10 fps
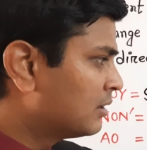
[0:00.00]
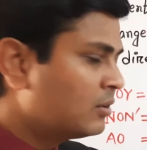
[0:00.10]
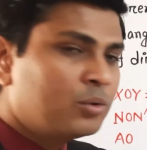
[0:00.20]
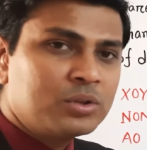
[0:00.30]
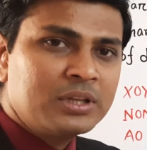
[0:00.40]

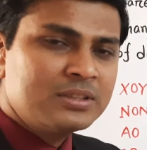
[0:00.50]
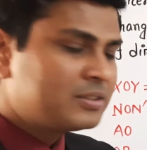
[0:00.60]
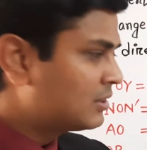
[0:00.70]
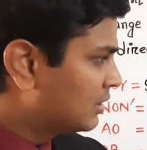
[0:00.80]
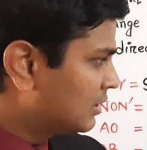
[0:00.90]
Look
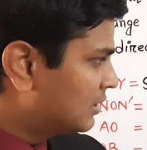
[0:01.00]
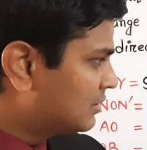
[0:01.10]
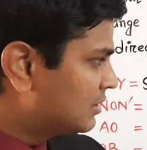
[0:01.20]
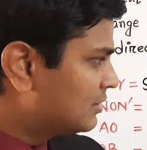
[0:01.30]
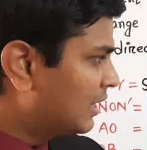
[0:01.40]
this
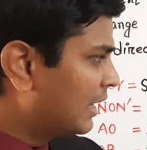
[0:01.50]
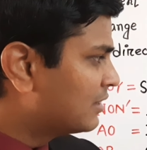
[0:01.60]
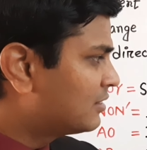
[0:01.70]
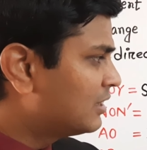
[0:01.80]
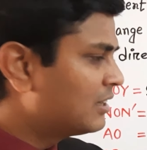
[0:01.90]
is the
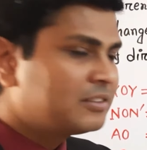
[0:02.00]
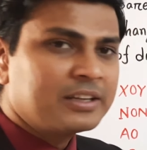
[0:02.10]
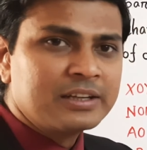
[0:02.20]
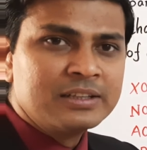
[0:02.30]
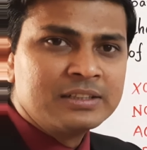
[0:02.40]
incident
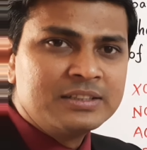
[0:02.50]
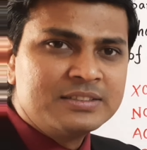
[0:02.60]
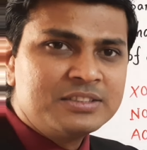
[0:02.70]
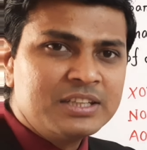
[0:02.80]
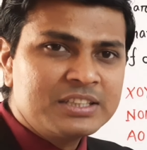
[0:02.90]
ray.
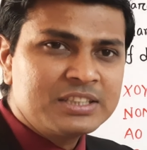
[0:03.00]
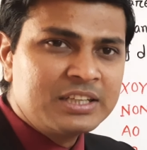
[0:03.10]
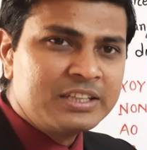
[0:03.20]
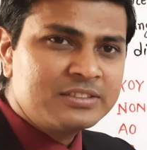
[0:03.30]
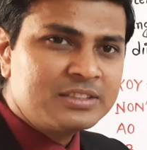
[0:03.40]
This direction
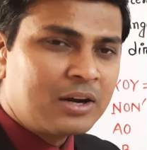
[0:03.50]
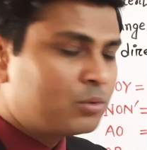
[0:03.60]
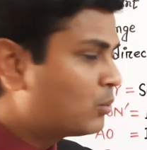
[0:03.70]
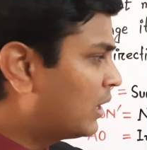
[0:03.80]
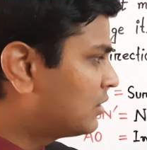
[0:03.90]
is
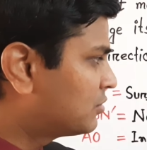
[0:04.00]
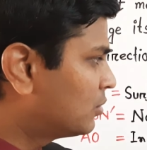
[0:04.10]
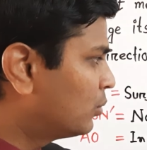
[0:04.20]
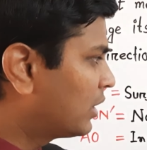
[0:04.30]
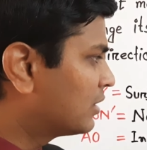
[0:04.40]
downward,
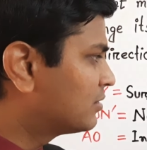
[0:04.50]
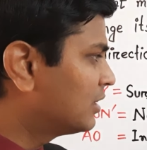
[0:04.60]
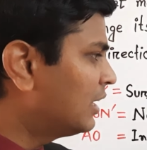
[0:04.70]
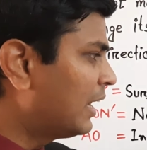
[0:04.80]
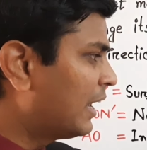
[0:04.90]
so we can
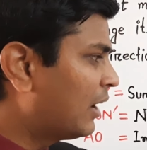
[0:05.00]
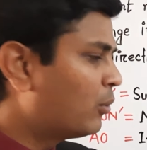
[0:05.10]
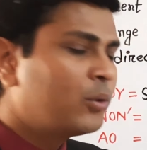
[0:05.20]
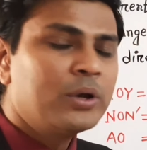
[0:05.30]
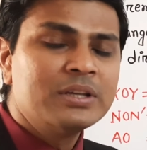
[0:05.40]
say
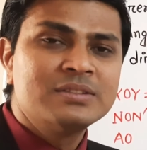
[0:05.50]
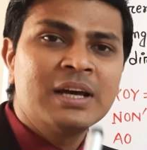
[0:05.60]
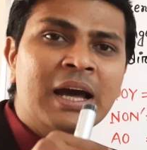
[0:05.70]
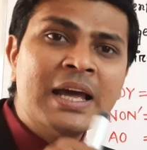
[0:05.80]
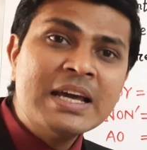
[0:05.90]
AO is
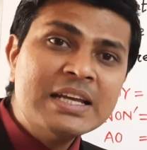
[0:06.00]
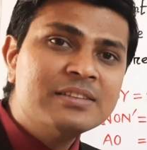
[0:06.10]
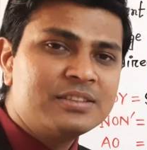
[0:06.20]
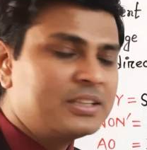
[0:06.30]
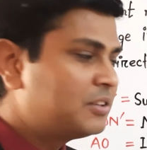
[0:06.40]
the
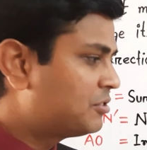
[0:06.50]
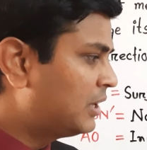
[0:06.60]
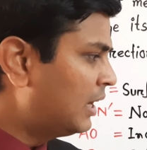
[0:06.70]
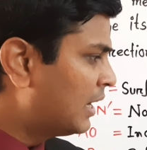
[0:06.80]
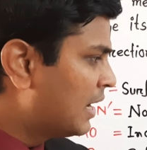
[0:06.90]
incident
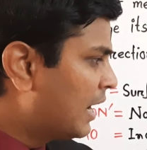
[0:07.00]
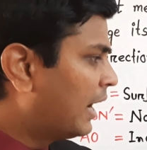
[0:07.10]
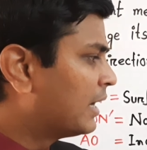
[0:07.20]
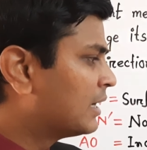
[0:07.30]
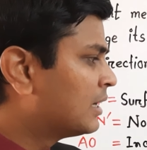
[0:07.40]
ray
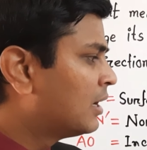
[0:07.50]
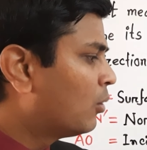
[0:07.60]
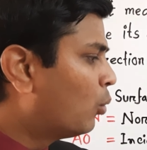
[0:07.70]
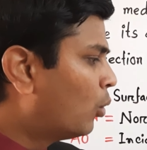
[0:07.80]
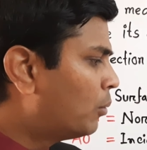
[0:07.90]
and
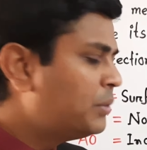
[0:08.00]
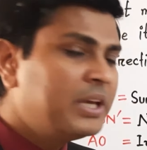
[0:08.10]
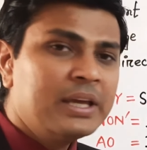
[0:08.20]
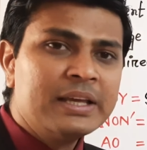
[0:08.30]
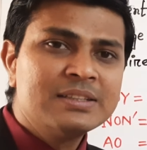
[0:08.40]
OB
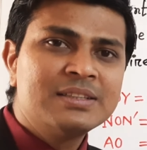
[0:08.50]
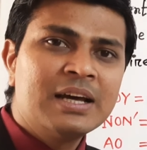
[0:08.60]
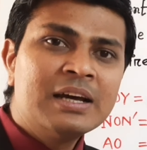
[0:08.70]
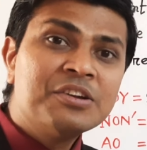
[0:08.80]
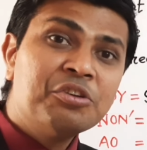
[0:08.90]
is
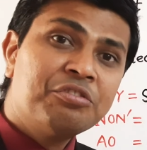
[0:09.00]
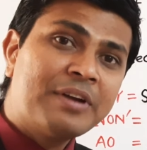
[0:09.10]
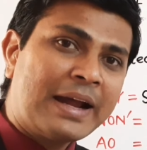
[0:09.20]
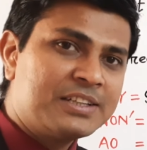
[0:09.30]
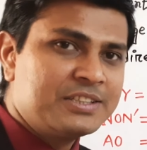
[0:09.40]
the
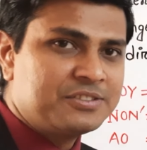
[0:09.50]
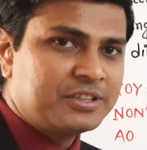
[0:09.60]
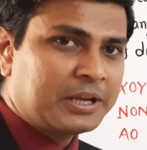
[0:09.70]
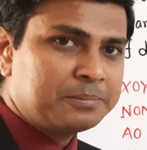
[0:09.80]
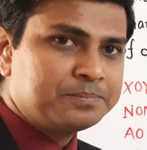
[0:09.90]
refracted
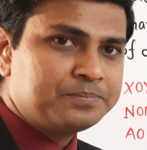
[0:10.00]
ray.